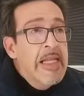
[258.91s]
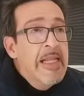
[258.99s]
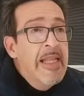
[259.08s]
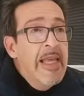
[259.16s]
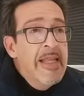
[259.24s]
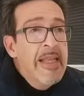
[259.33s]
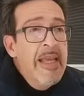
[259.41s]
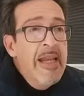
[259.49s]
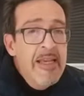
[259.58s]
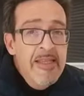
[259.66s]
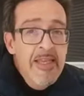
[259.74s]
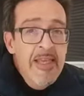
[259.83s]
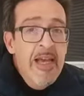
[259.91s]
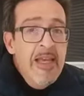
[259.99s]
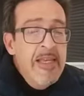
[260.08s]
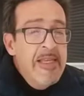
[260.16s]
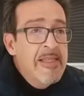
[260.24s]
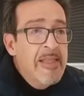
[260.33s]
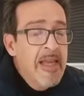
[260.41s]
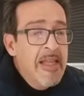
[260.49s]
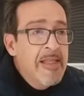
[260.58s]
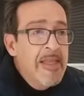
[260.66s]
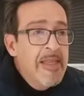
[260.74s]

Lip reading: Their idea is that